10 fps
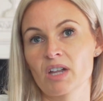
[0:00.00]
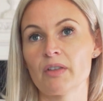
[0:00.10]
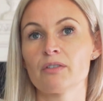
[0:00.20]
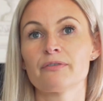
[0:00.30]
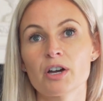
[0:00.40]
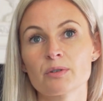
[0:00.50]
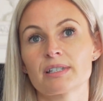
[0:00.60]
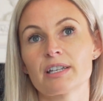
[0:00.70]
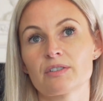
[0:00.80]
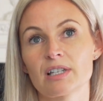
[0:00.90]
And then the final
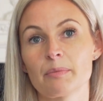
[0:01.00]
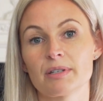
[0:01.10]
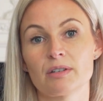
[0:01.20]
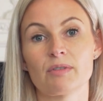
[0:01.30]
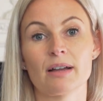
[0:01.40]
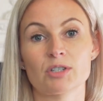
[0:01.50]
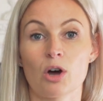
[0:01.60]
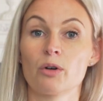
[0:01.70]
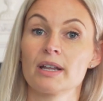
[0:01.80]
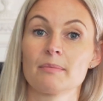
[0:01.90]
stage of sleep is around
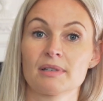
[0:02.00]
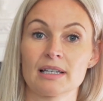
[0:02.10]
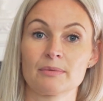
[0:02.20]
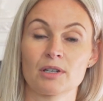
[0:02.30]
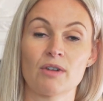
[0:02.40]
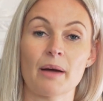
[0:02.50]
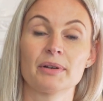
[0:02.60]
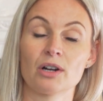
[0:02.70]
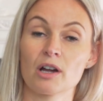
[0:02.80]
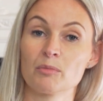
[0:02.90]
REM sleep, so
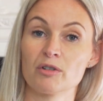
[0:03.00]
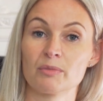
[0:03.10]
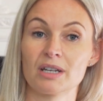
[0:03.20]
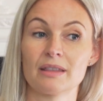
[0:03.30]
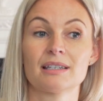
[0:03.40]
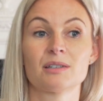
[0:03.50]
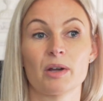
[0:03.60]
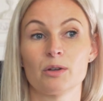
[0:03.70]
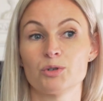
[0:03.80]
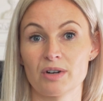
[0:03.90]
rapid eye movement, and this is
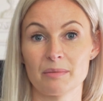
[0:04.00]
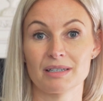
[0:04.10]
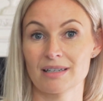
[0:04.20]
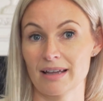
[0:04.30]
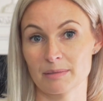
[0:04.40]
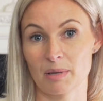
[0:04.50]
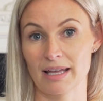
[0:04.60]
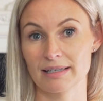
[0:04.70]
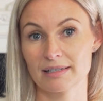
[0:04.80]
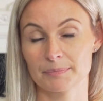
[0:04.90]
where your dreaming takes
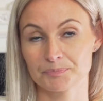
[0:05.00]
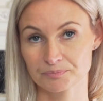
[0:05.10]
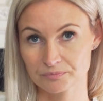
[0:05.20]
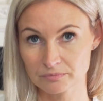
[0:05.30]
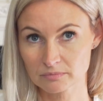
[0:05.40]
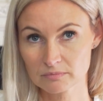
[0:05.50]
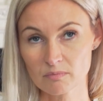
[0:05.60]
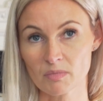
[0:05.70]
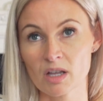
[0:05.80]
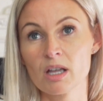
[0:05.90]
place.
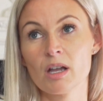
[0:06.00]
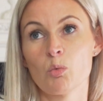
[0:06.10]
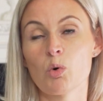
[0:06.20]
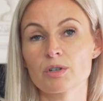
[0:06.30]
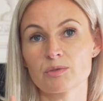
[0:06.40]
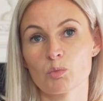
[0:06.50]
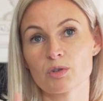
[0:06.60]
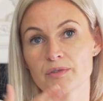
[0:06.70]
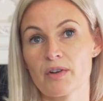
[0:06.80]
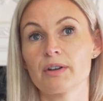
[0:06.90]

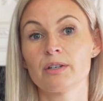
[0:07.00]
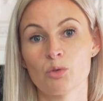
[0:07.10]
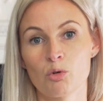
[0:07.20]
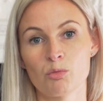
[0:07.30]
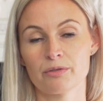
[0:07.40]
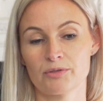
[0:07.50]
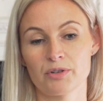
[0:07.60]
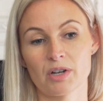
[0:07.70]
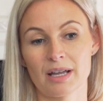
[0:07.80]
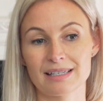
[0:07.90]
What's very normal
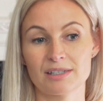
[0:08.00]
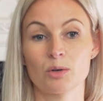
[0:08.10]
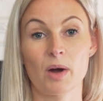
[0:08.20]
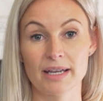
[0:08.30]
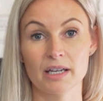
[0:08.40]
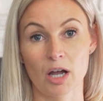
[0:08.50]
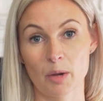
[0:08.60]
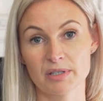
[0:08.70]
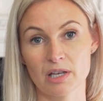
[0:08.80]
through the night is to wake up.